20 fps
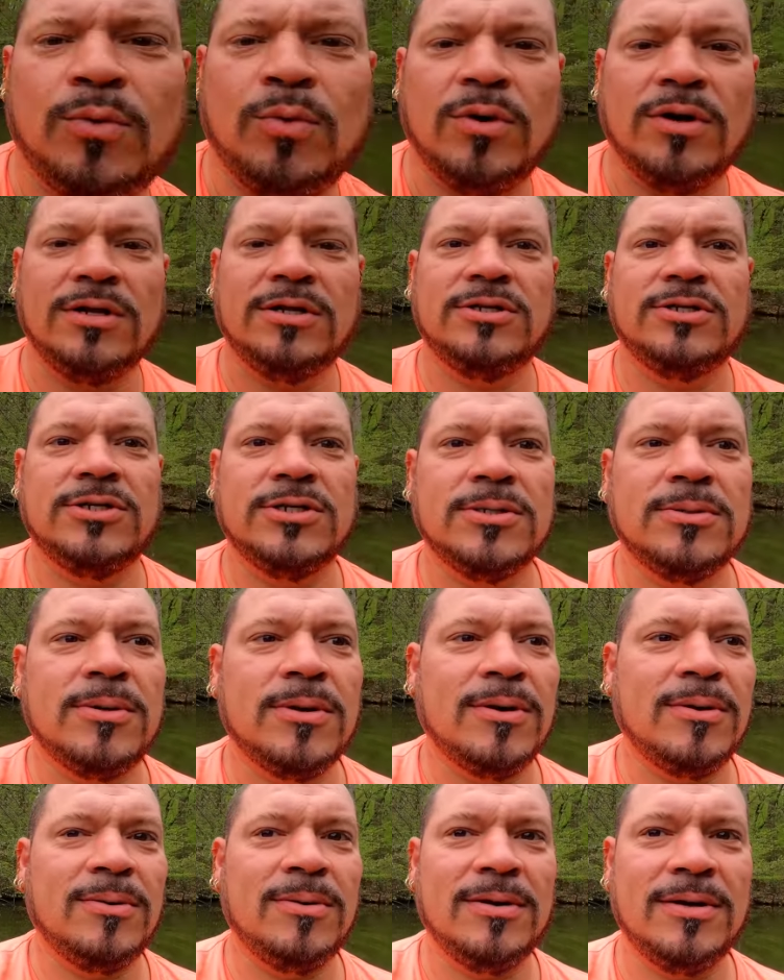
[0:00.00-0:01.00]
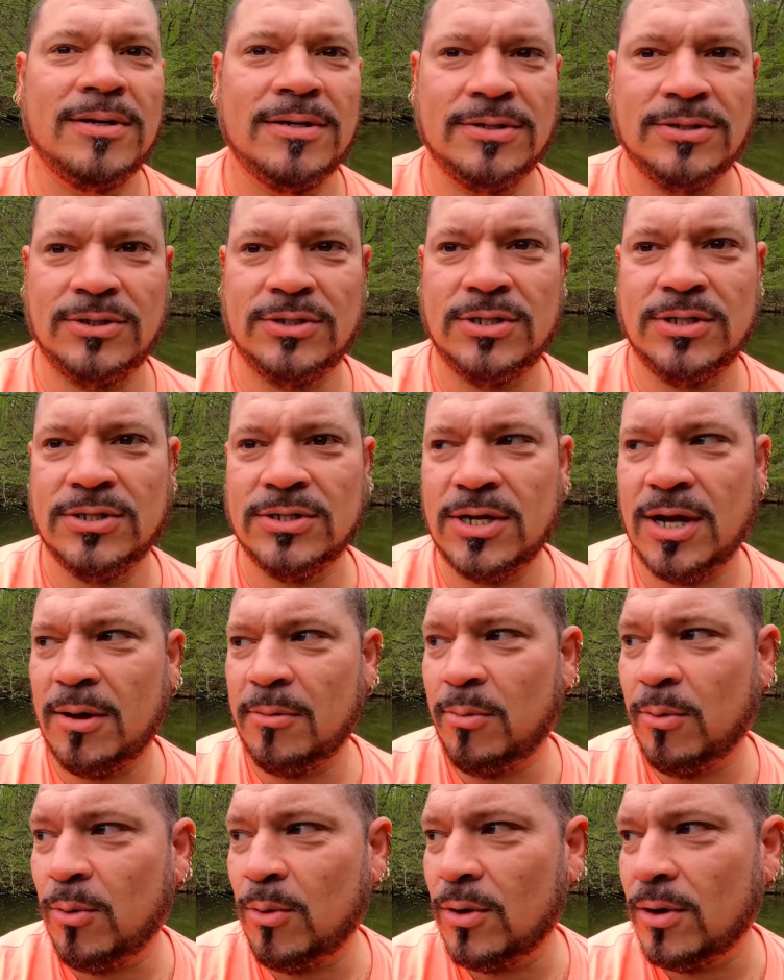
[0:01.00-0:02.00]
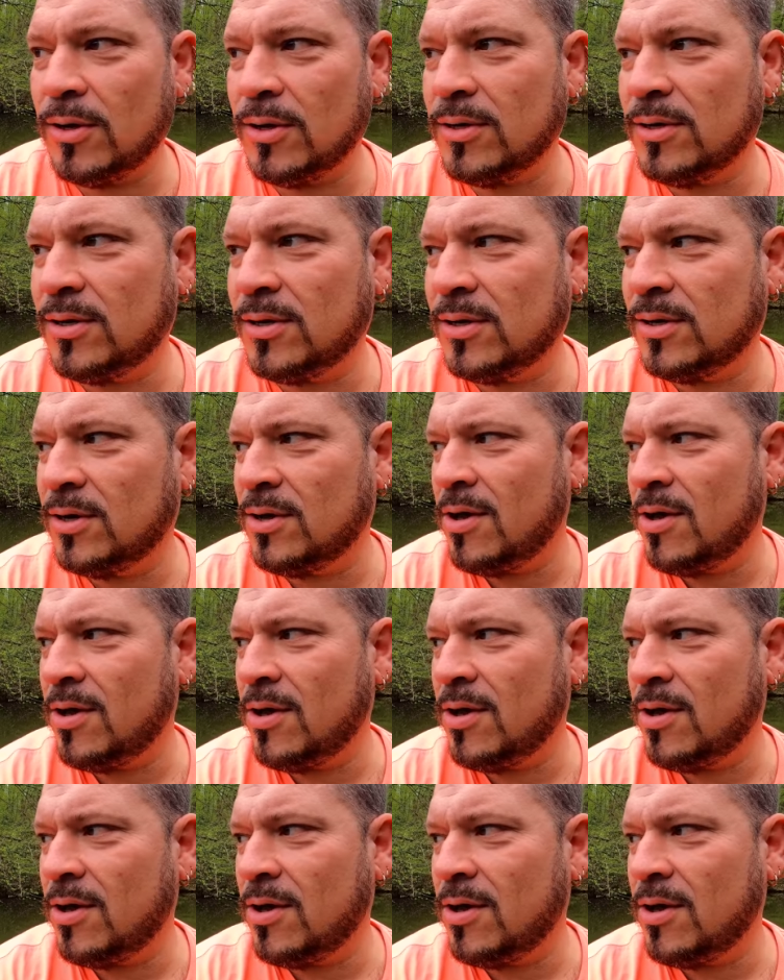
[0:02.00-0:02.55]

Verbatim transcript: One zero. She's up one.